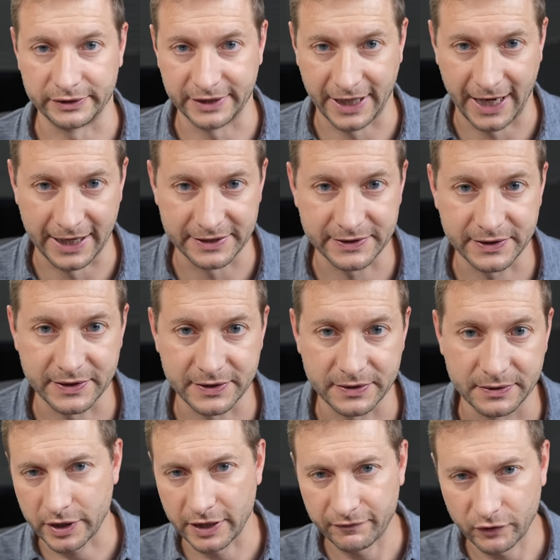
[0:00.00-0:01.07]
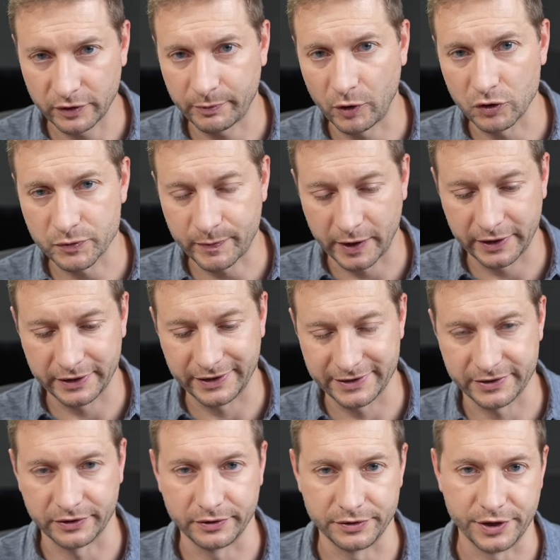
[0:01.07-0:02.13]
tasks. And for the most part, it
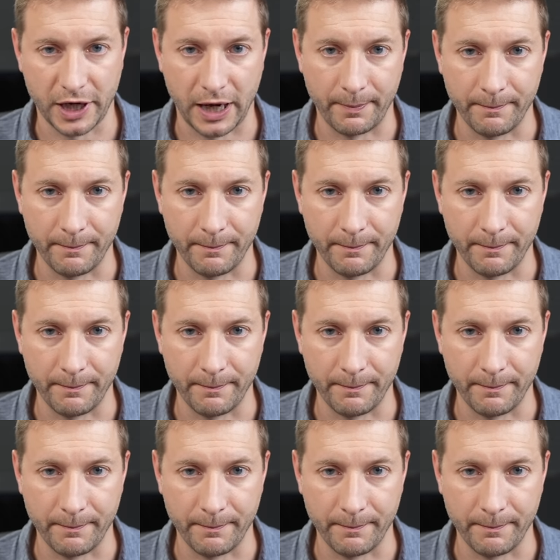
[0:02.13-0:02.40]
does a good job.